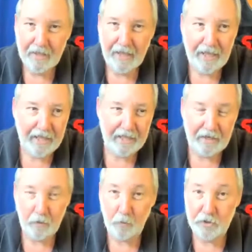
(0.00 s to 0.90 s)

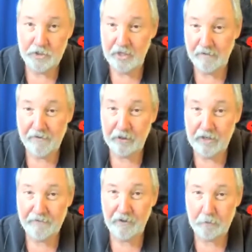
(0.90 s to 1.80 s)
and it was a, a very
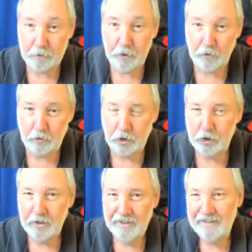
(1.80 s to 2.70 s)
different
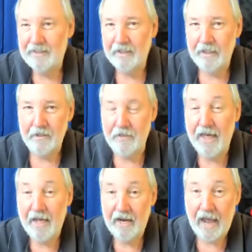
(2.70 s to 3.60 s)
approach
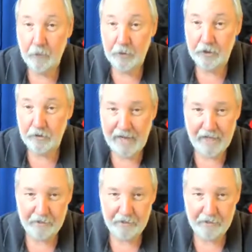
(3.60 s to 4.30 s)
than how we do now.